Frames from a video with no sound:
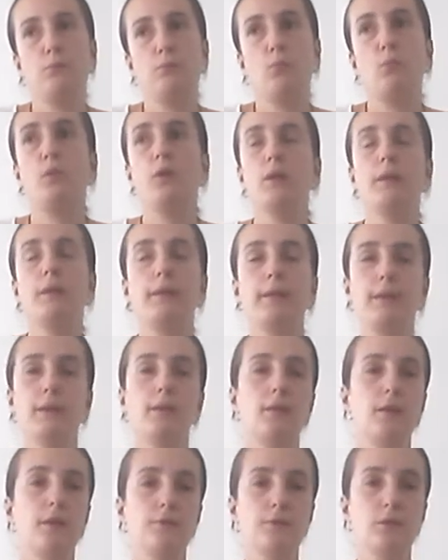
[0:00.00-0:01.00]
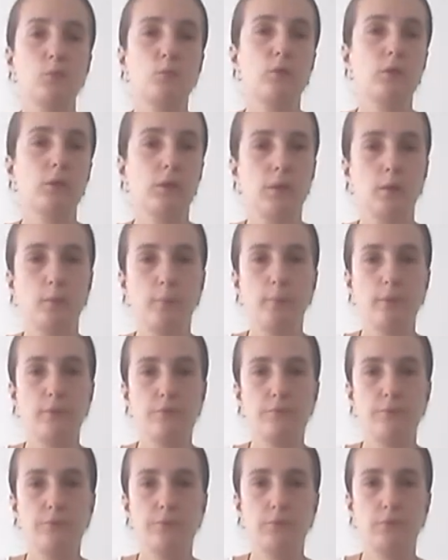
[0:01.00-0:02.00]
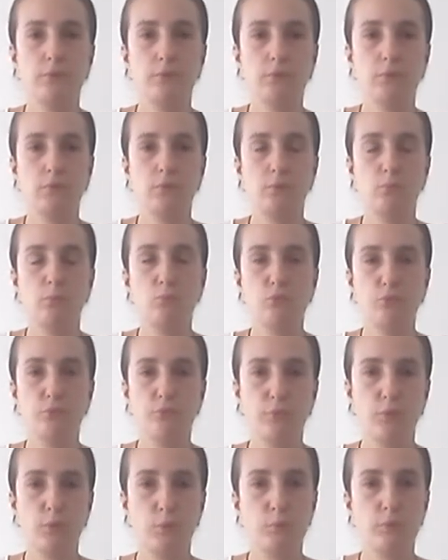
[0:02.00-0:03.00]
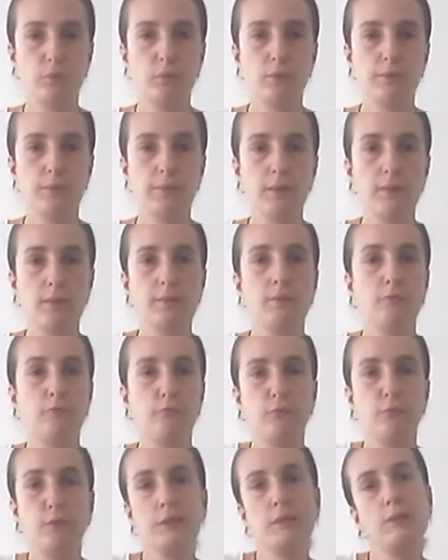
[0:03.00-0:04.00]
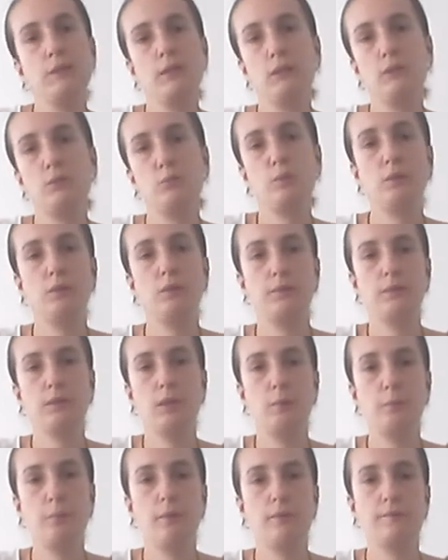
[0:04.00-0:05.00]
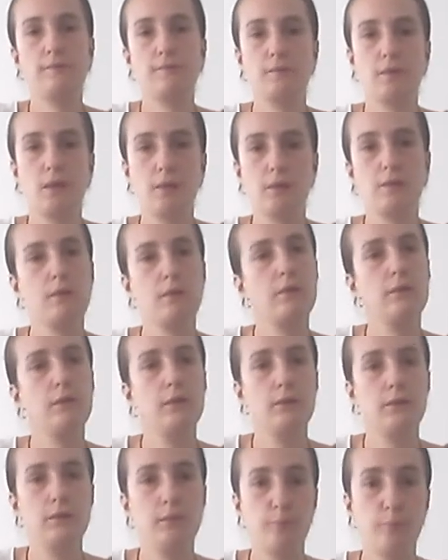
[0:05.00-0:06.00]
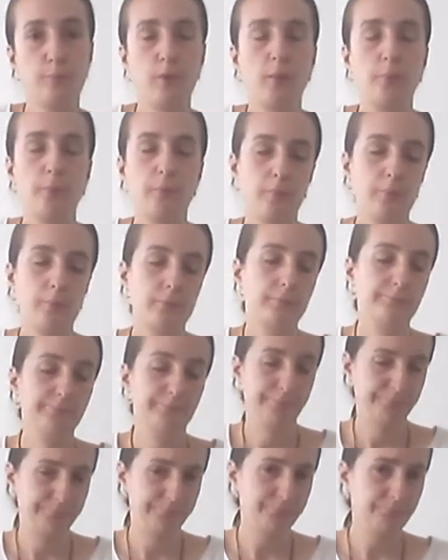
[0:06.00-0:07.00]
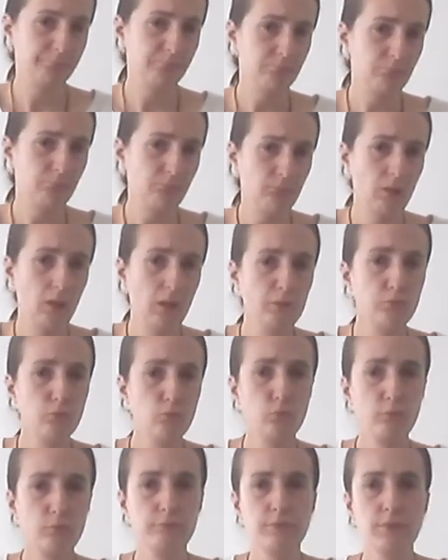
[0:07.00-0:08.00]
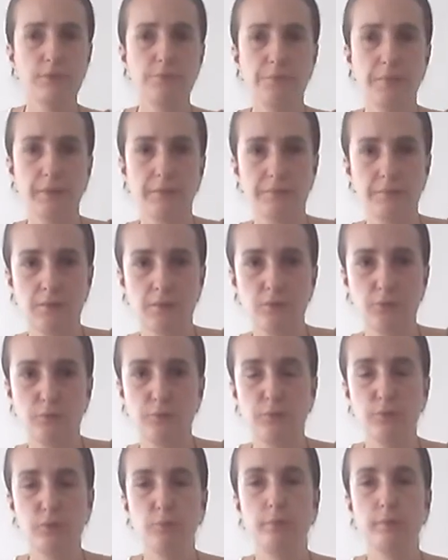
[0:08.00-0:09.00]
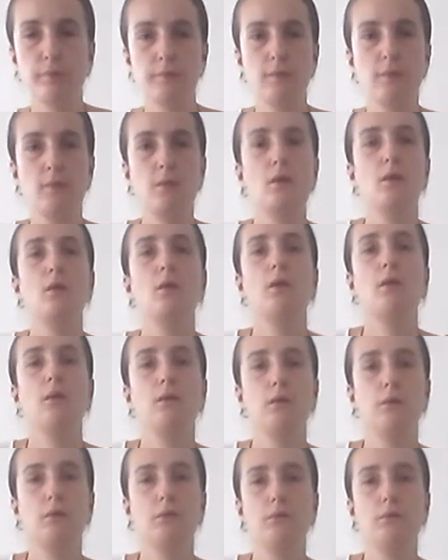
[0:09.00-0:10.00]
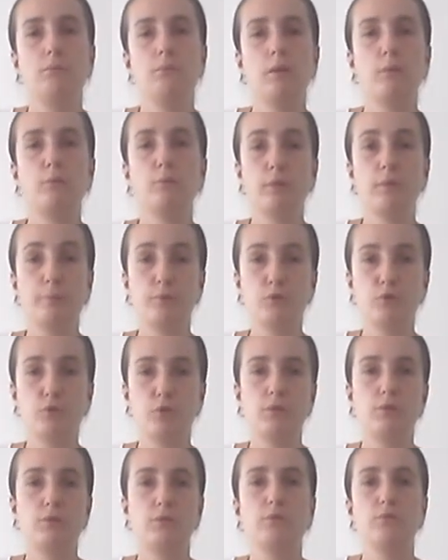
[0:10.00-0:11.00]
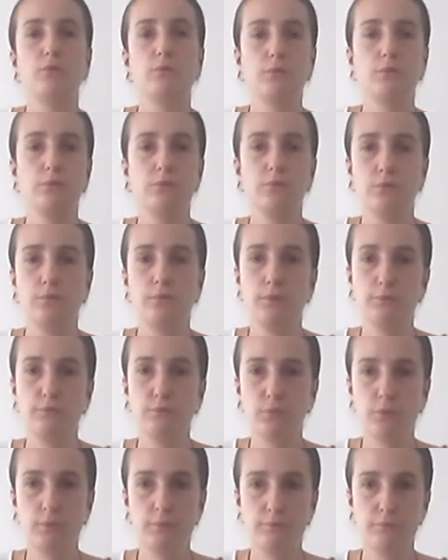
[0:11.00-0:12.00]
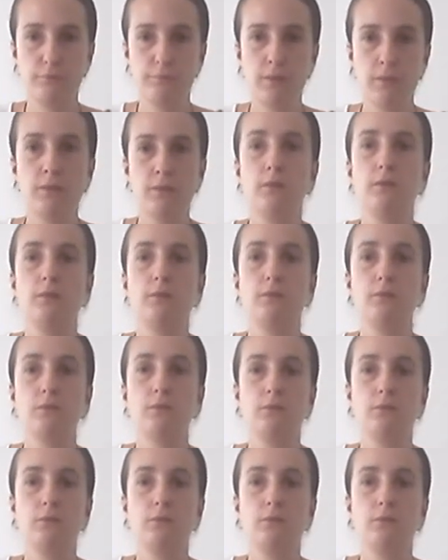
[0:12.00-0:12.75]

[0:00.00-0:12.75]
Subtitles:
will heal us and will help us move forward, and avoiding it will keep us stuck in the problem. I don't know if this makes sense for you, but I would appreciate if you leave me